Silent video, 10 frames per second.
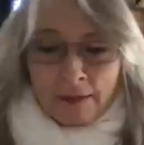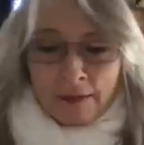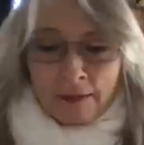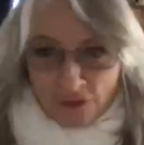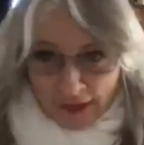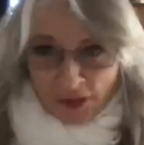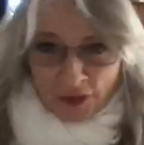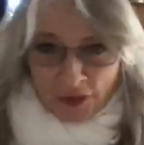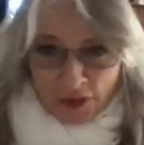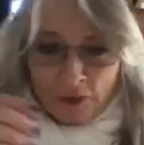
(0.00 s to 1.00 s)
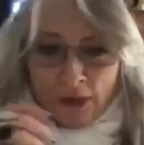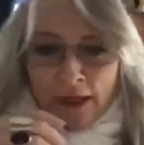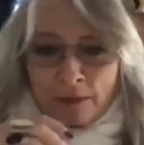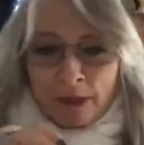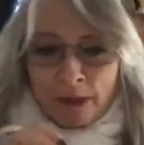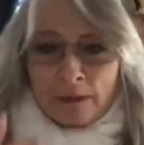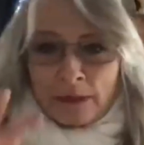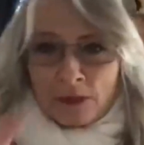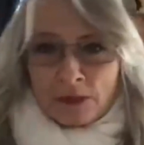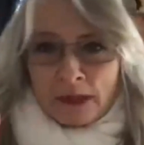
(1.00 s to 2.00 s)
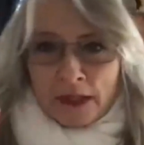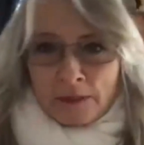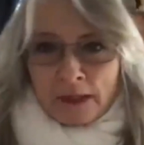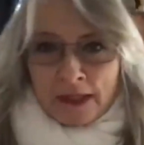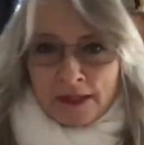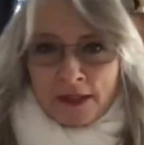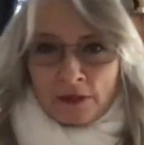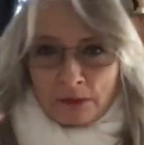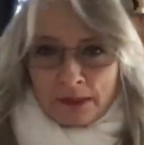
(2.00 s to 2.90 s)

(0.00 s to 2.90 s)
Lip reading: I mean, you've touched on it already, but I mean, what do we need to be considering,